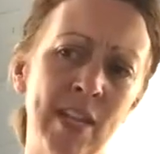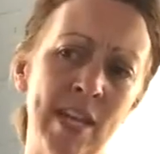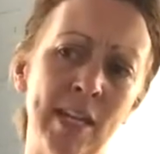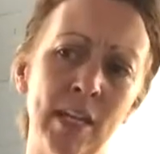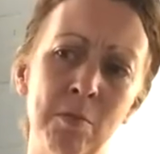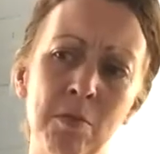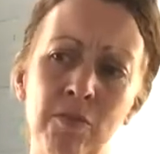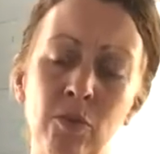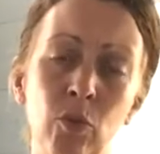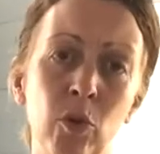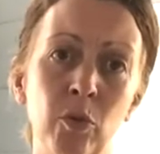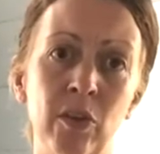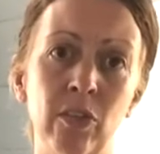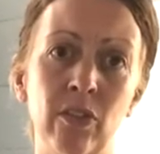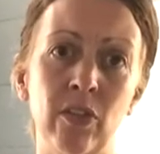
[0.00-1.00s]
taken it
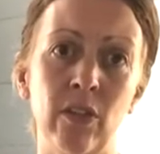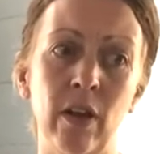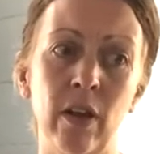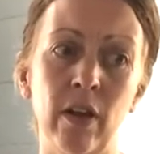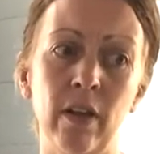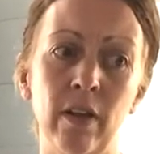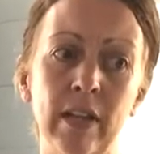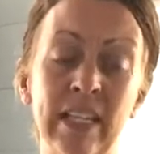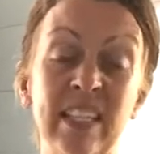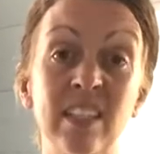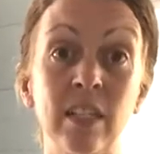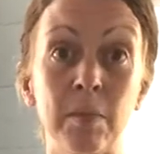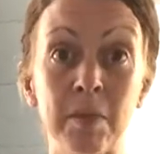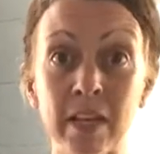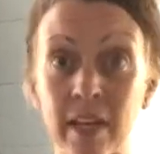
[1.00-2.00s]
before with like
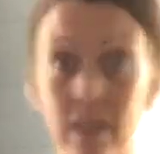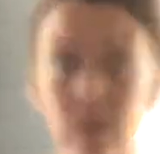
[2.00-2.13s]
stomach